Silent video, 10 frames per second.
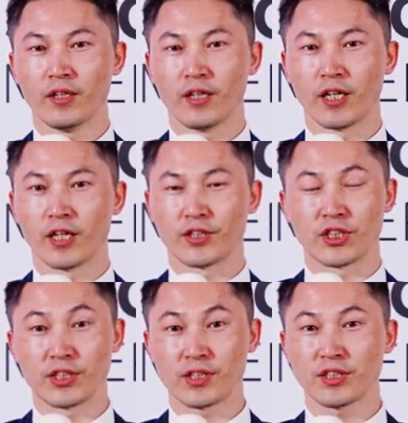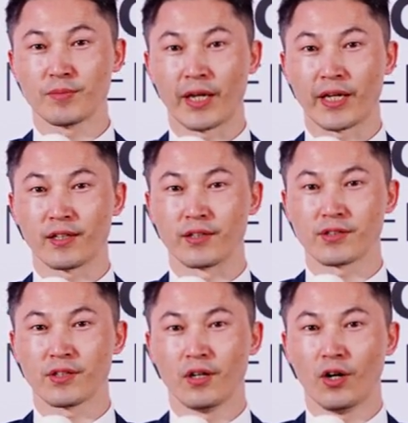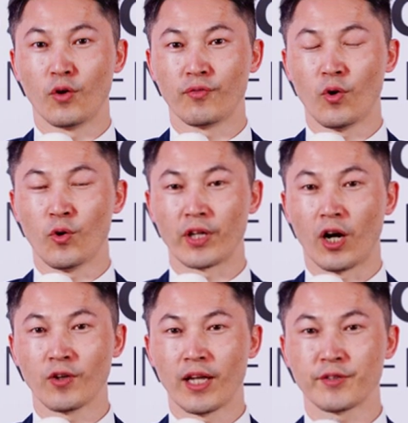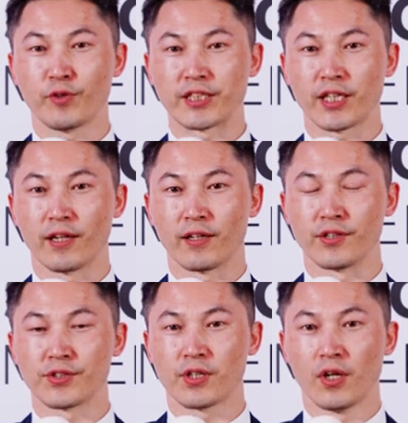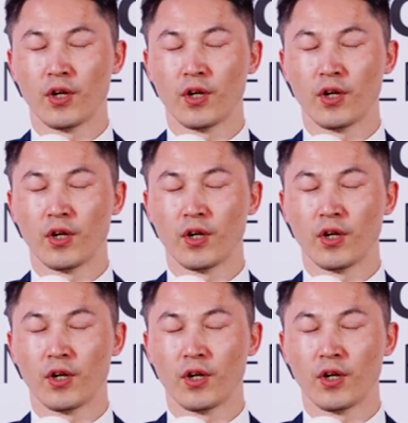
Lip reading: the decision makers of all the online retailers,